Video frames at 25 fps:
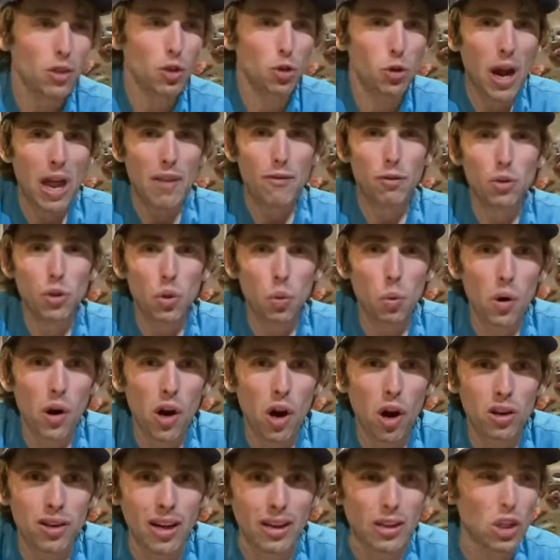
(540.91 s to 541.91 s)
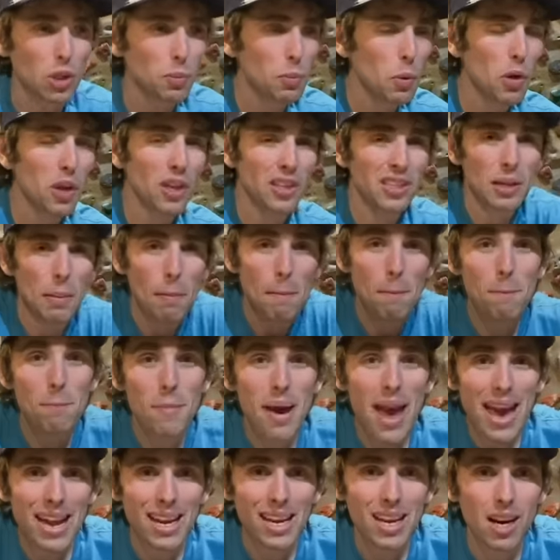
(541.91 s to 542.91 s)
traveled the world and spoken to
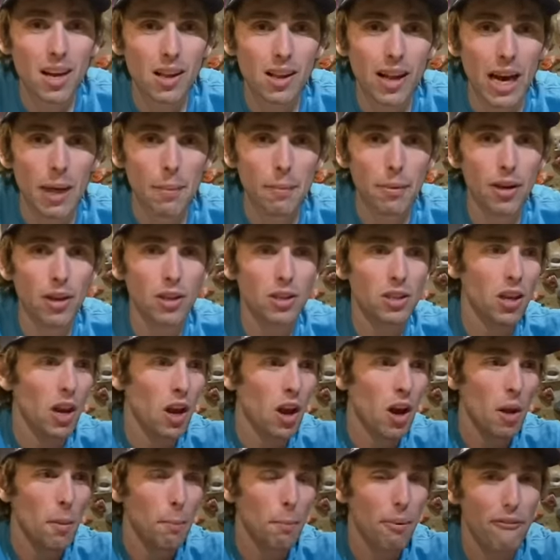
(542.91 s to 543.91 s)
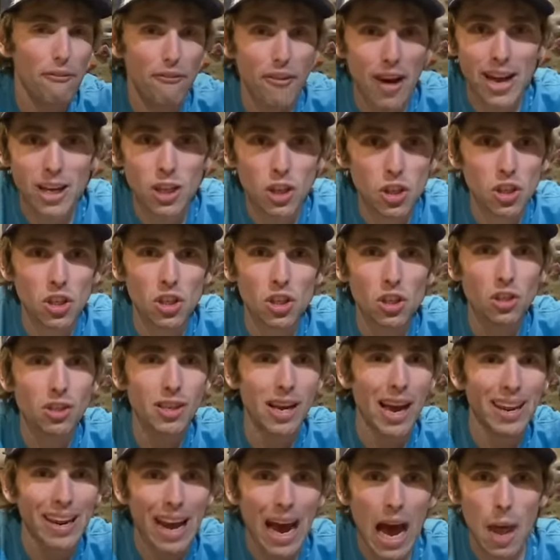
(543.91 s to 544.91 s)
many climbers,
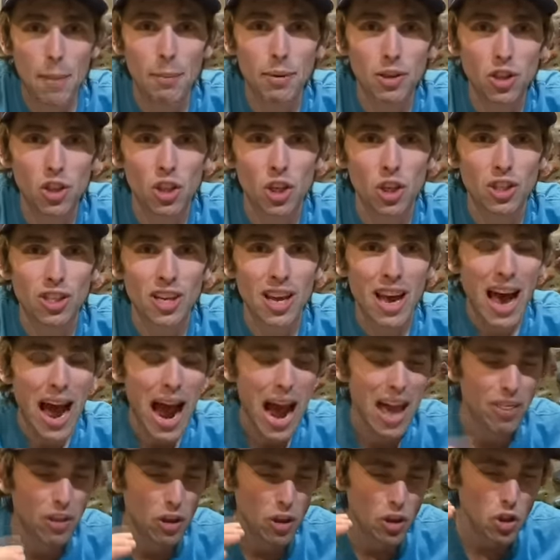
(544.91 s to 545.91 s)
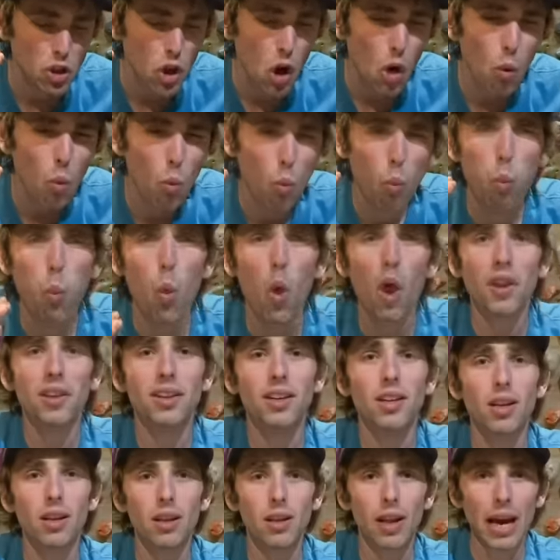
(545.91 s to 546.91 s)
professionals and amateurs, and there's not
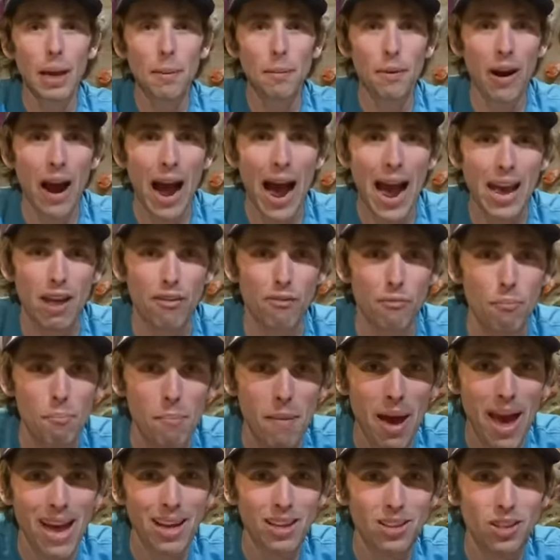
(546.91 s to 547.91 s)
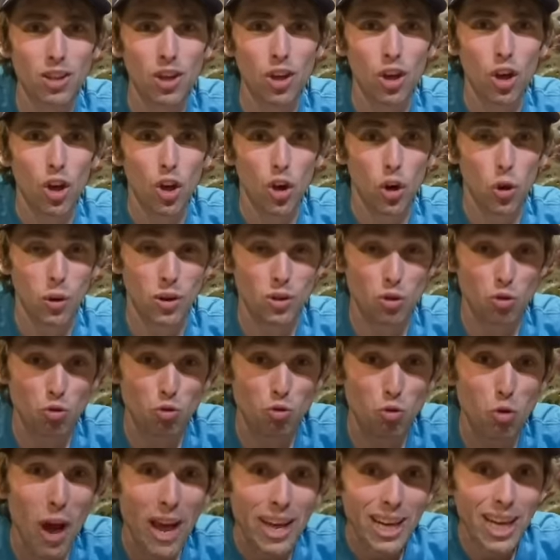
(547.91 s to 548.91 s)
one climber I have met who has
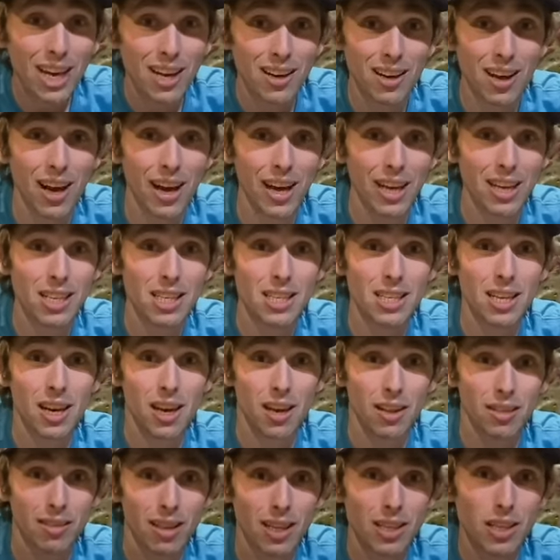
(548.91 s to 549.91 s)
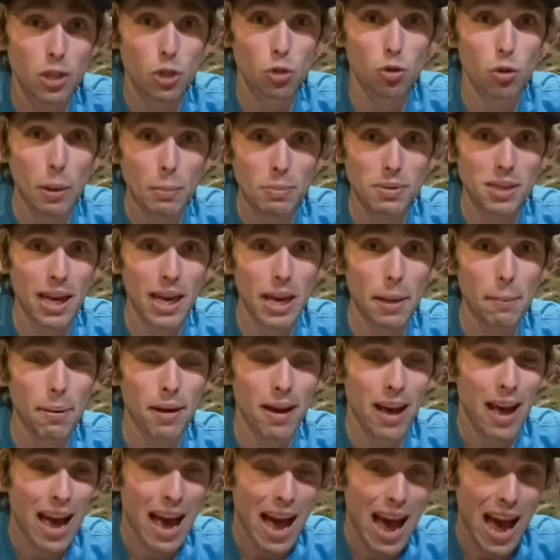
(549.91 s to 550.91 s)
recognized this grip type
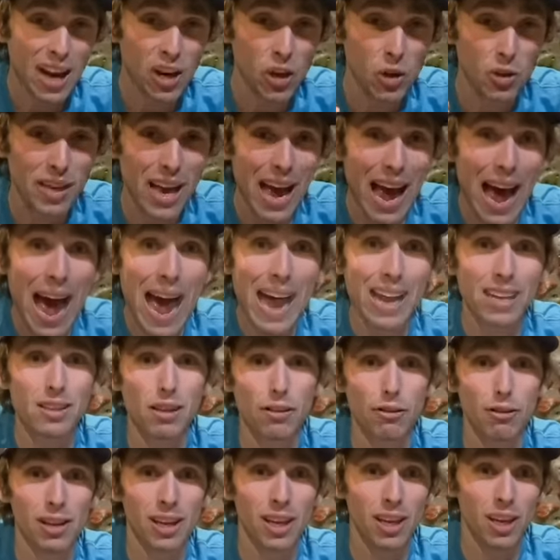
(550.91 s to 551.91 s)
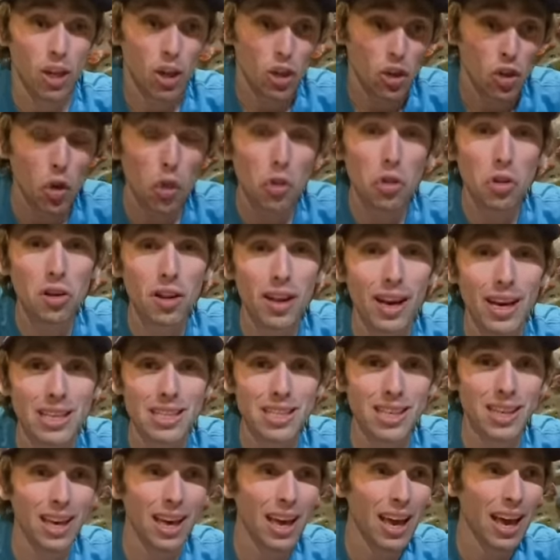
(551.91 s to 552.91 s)
and who's actively
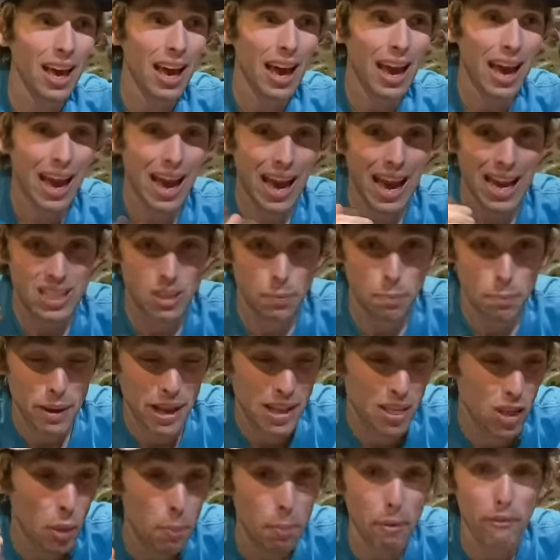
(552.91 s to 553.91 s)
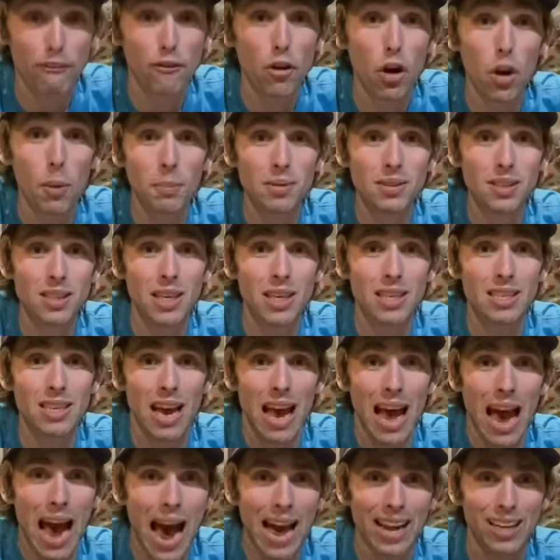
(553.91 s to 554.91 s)
utilizing it as a, in their performances
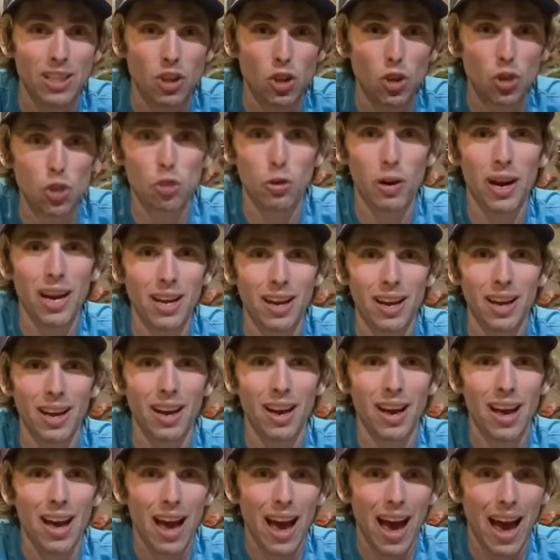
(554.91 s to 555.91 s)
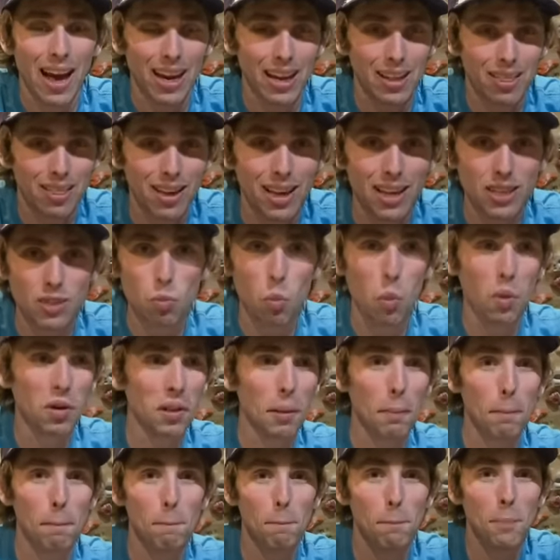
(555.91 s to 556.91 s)
and in training. And I think it's one
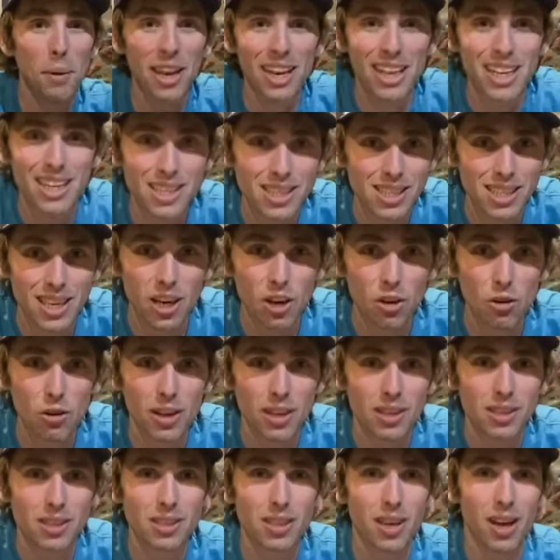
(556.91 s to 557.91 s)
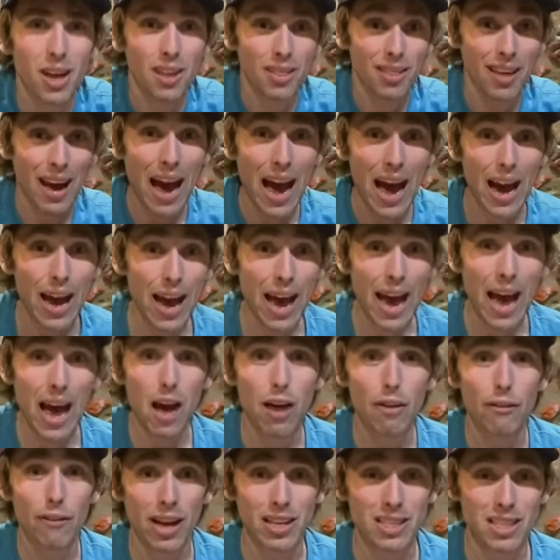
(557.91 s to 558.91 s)
of the biggest secrets that I
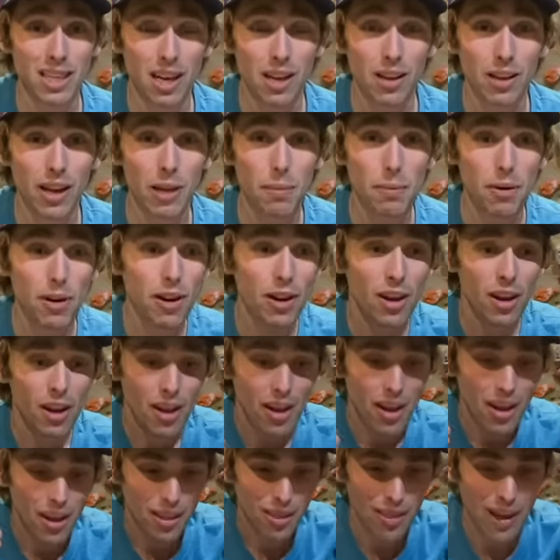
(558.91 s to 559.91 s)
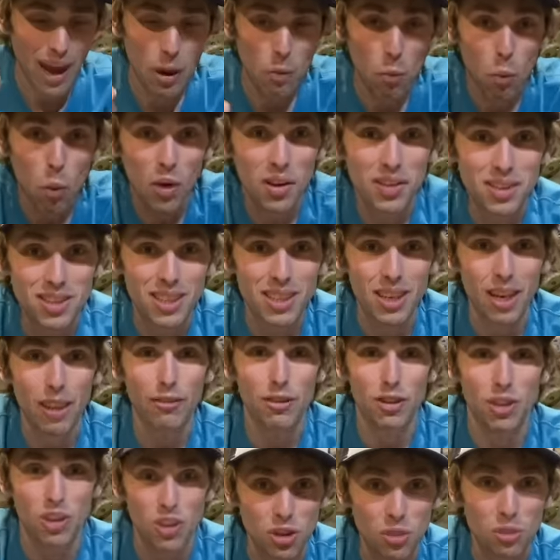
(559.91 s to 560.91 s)
have as a climber that I want to
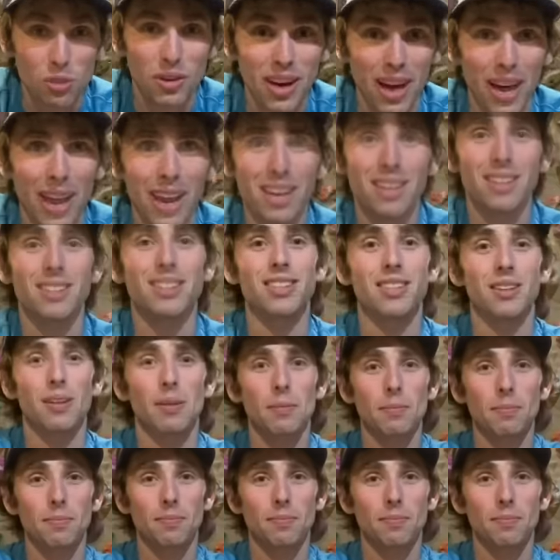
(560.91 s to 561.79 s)
give to you guys.